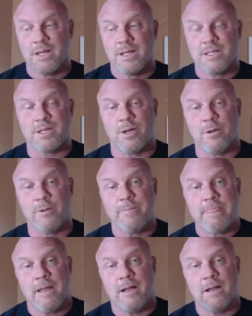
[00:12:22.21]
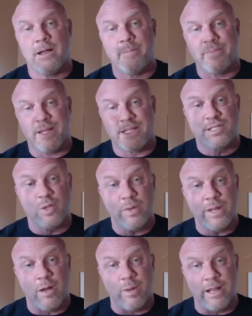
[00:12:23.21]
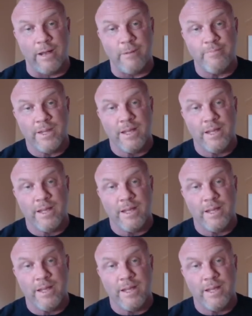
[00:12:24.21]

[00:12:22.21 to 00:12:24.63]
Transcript: So it's sold out right now,